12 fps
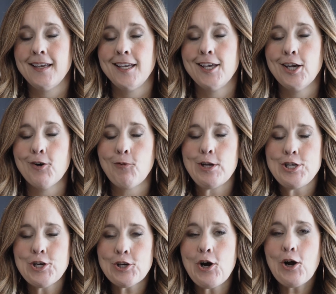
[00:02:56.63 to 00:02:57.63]
When
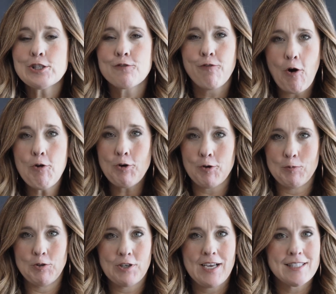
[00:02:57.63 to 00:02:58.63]
your heart's
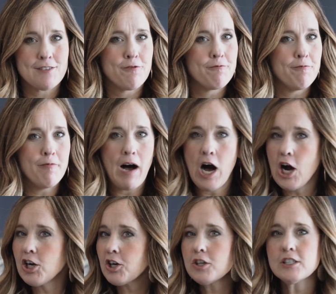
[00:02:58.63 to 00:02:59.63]
vulnerable, because
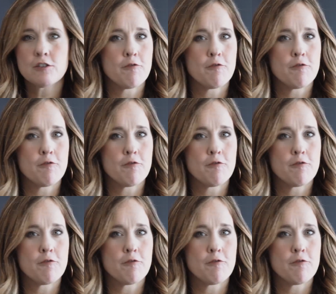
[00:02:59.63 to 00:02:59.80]
hunger is